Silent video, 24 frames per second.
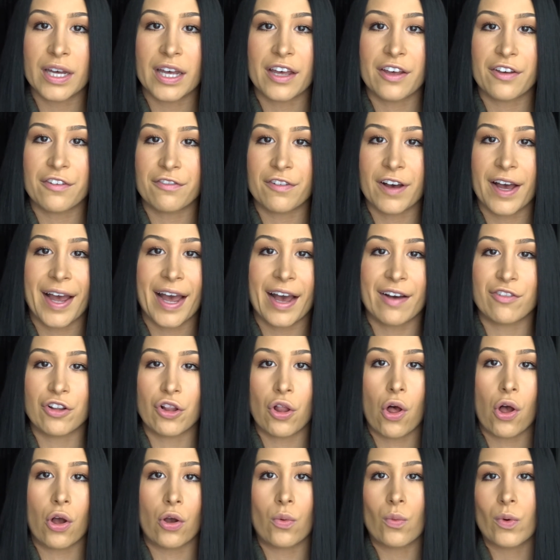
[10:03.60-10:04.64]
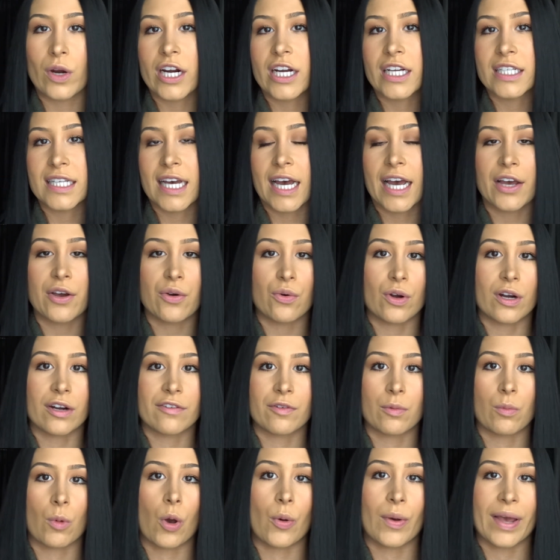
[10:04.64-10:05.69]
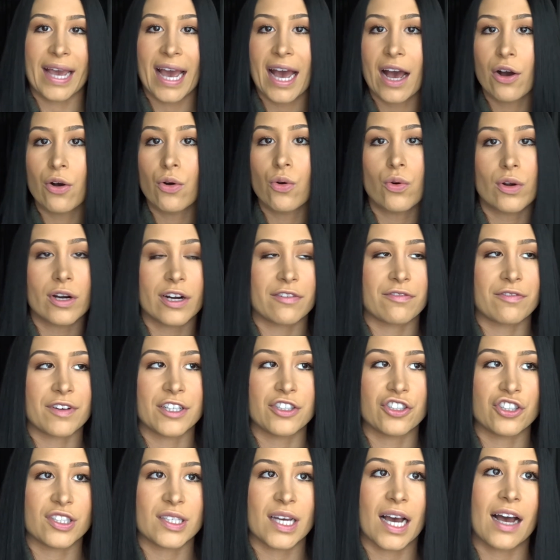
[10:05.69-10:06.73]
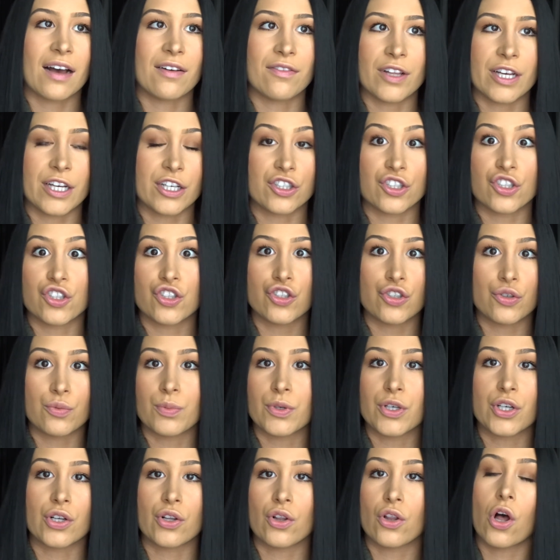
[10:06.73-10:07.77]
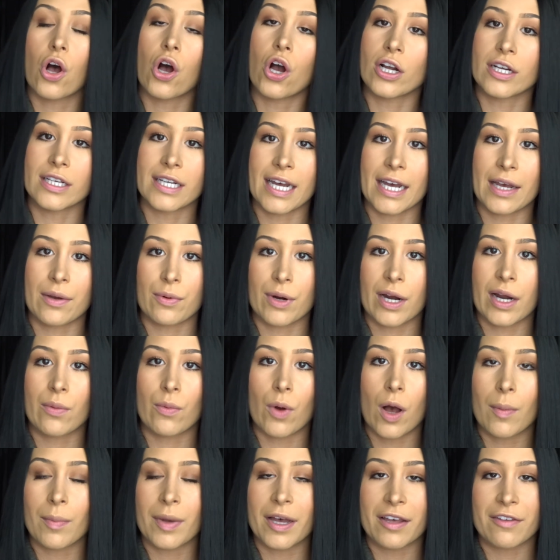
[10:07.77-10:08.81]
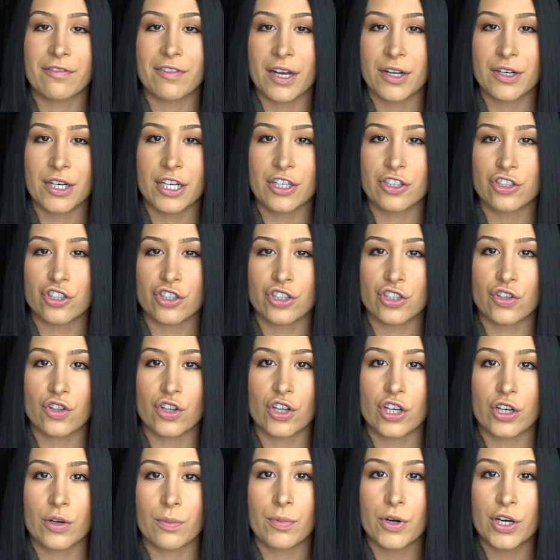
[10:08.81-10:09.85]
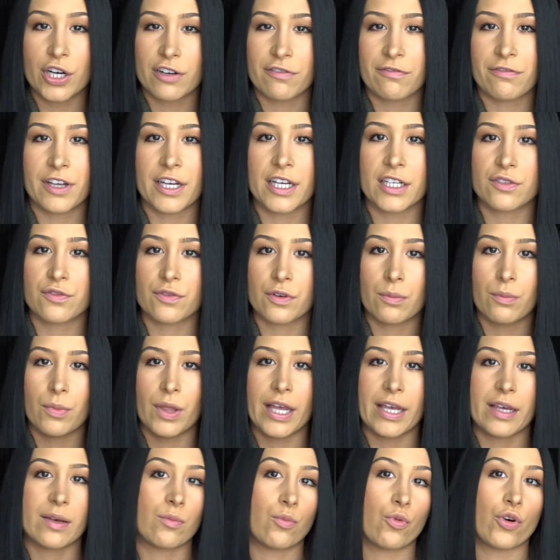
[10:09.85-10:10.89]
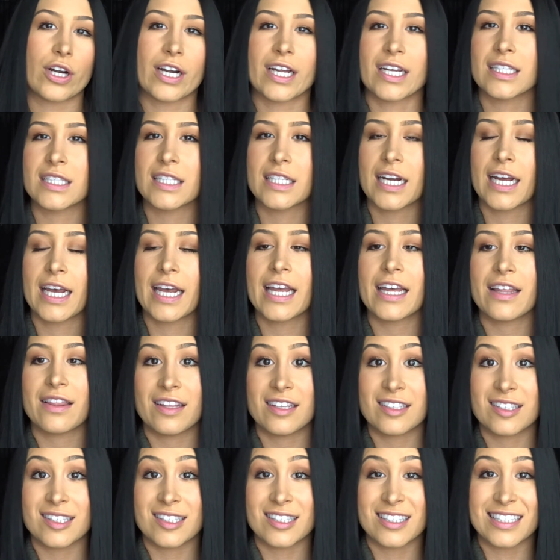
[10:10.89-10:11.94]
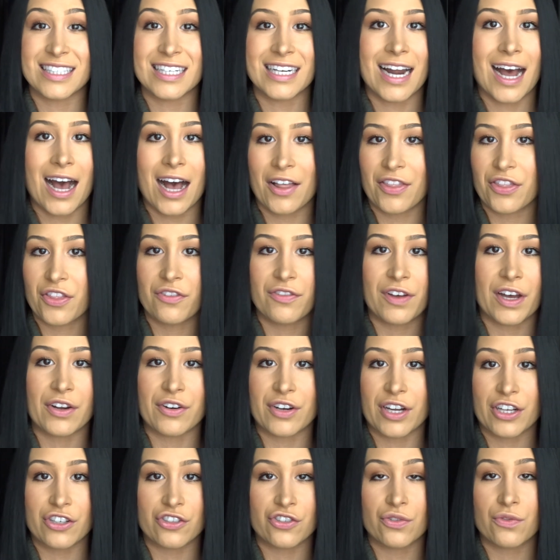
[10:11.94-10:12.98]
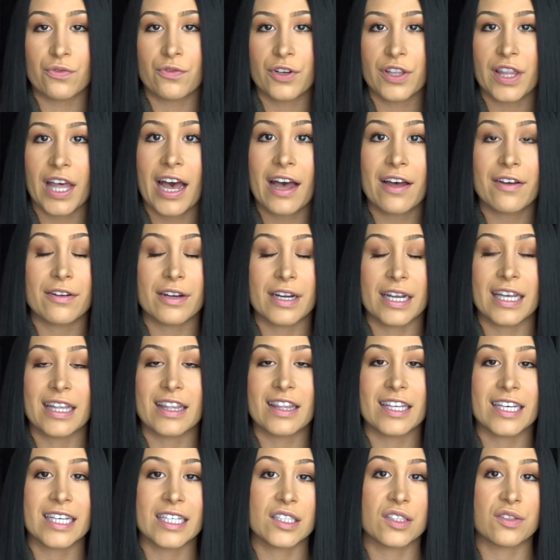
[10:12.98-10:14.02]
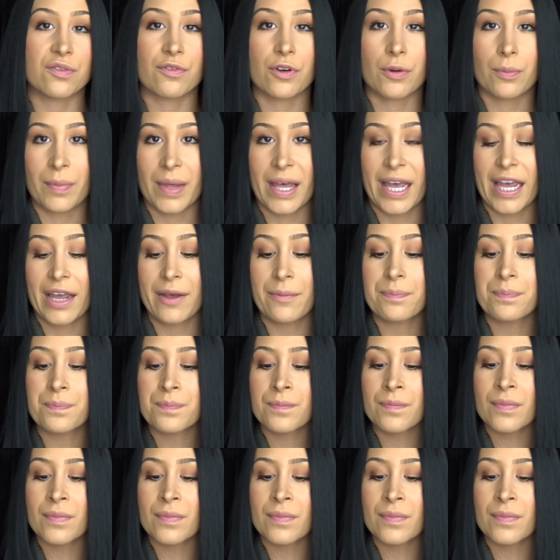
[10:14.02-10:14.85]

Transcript: if I have a long work day or if I'm going out or if I just have like a super long day where I want my foundation to look perfect from like morning to night. This is not the foundation for that, at least for me.